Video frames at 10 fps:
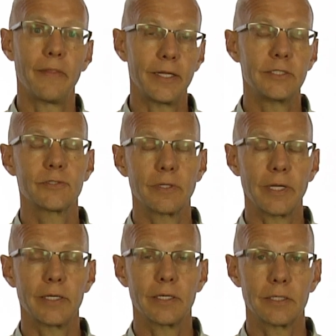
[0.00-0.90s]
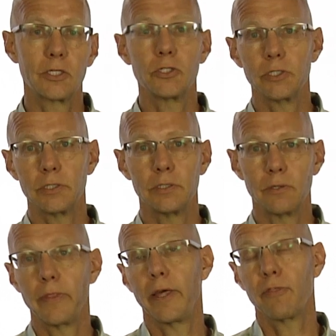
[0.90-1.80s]
They just like
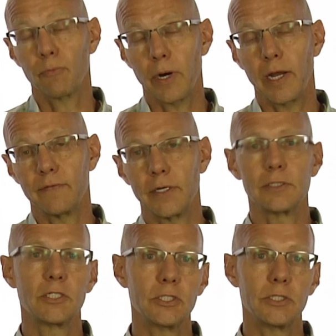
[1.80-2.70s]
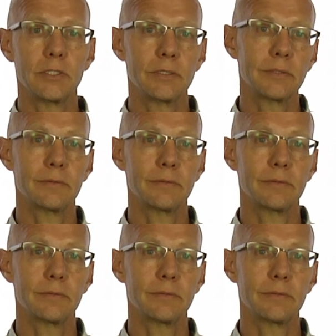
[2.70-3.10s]
they thrive on good,